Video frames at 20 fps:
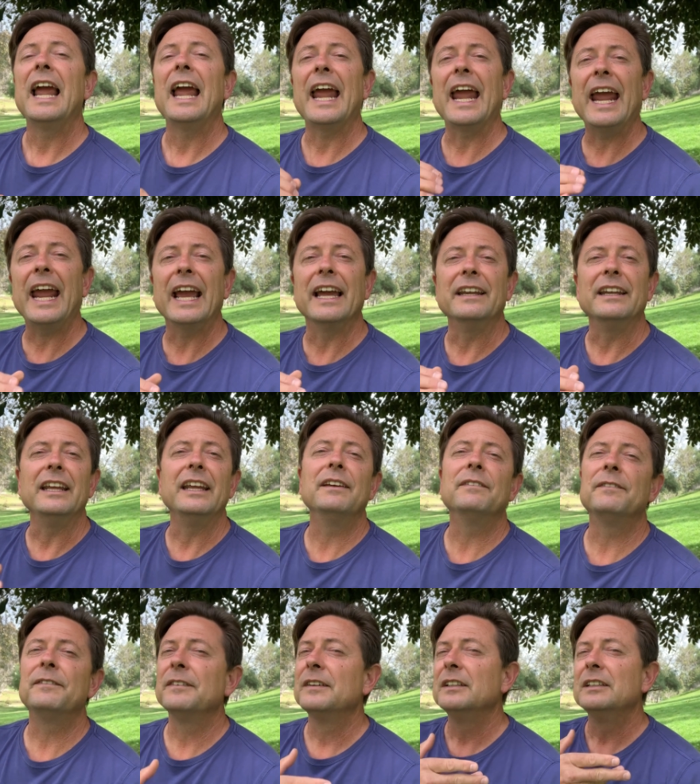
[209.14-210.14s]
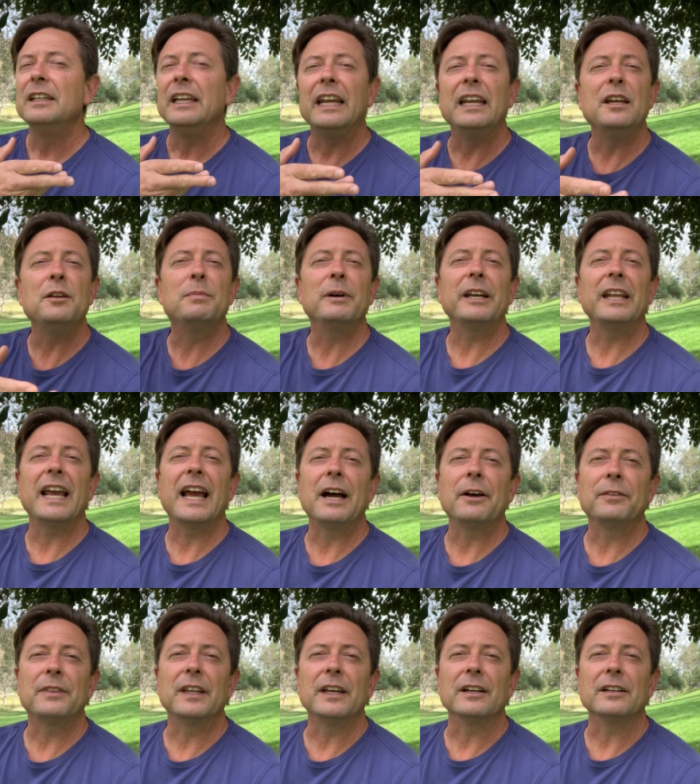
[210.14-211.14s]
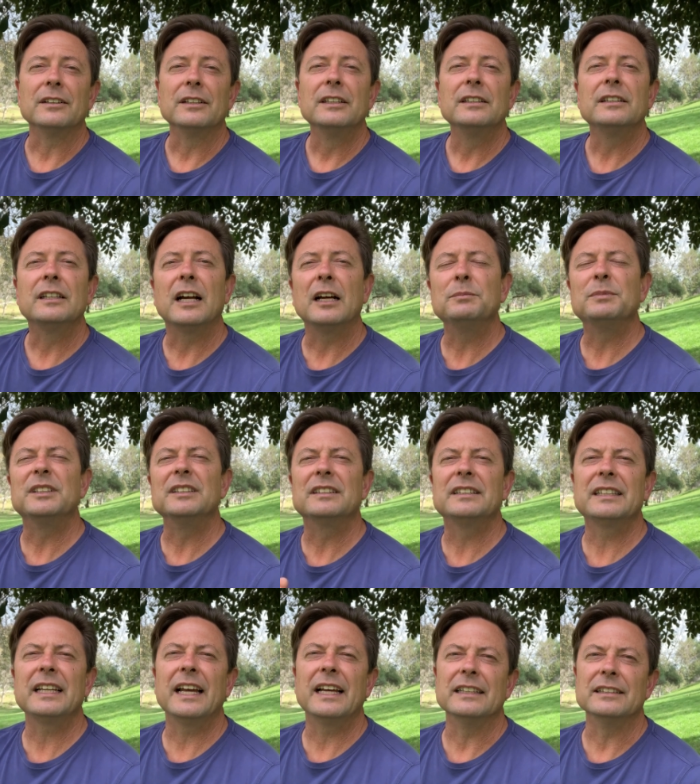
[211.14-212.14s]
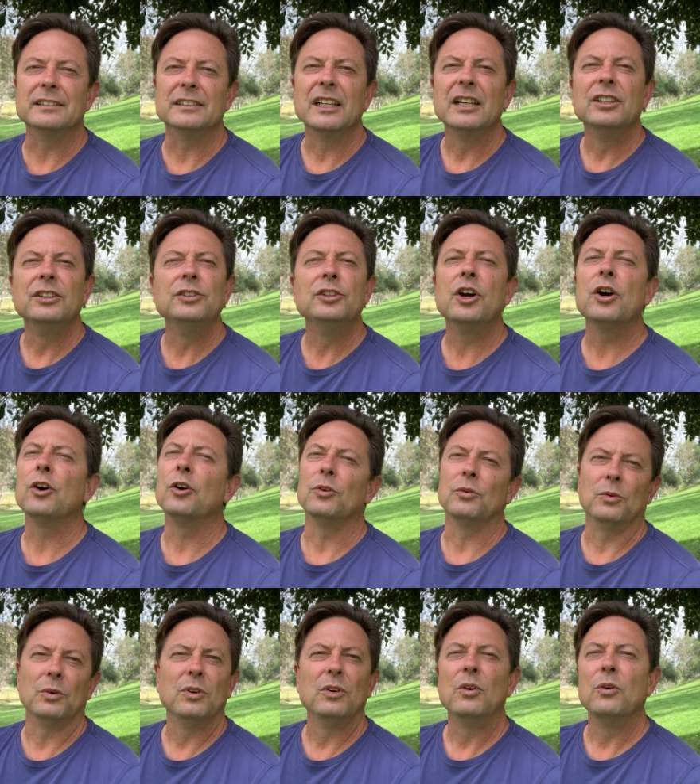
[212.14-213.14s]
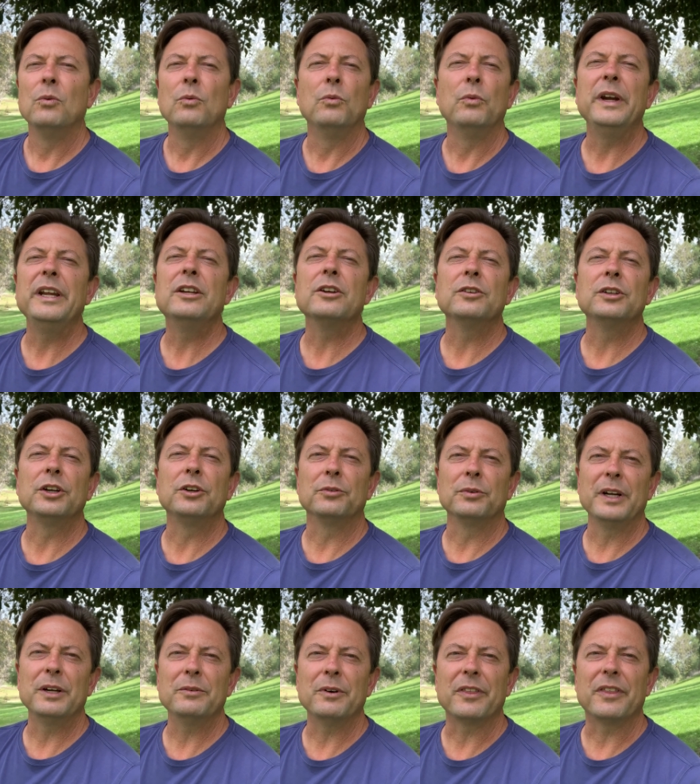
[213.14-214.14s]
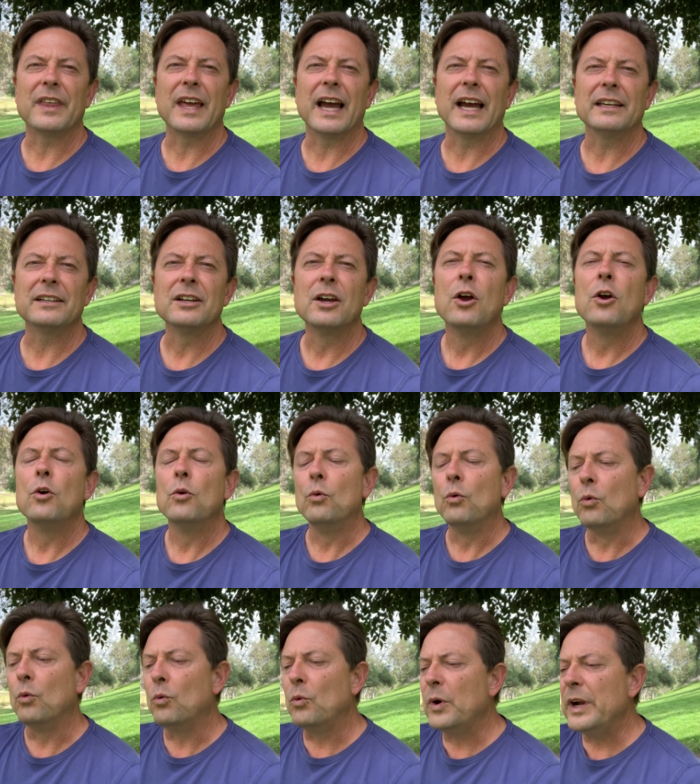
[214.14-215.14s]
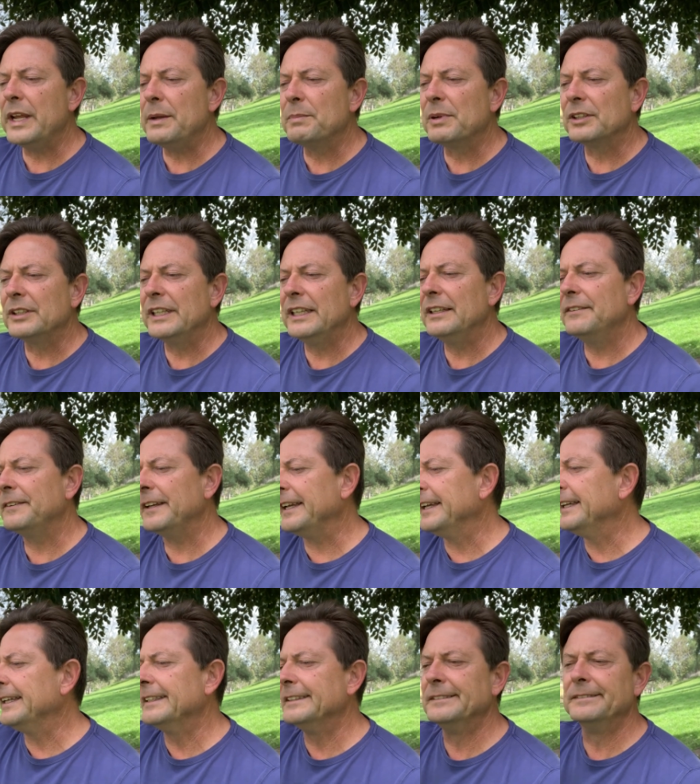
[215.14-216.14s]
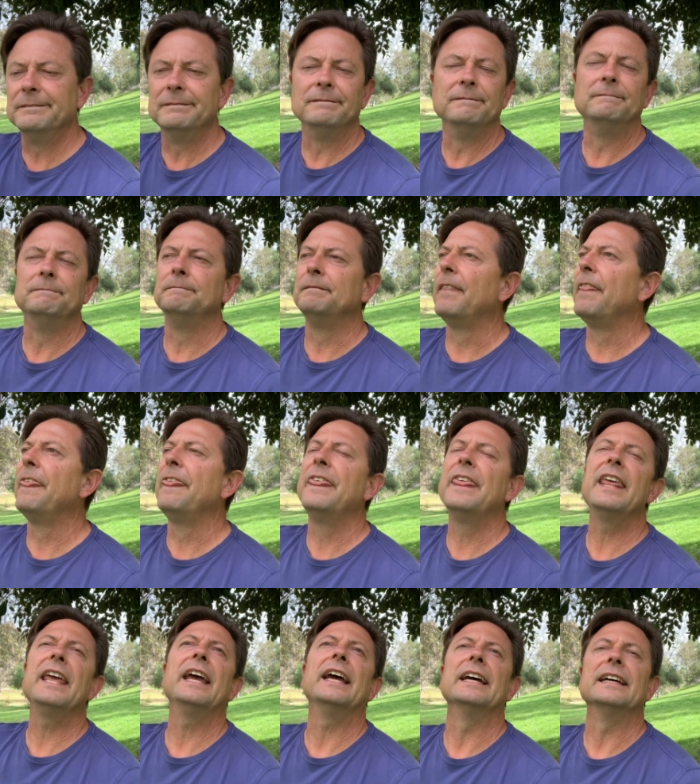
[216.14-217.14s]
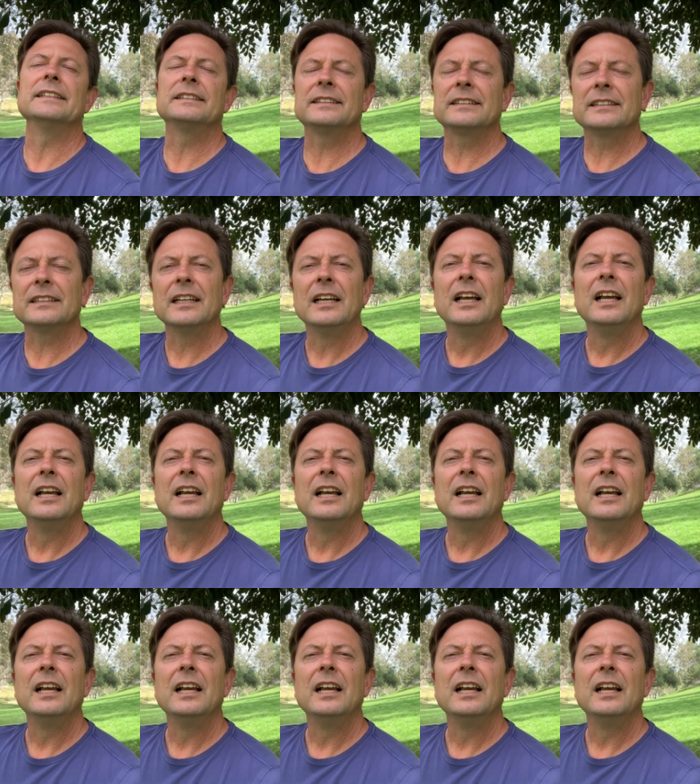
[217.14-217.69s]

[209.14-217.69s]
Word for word: And if anybody out there comes and says, no, we don't agree with that, we believe in this,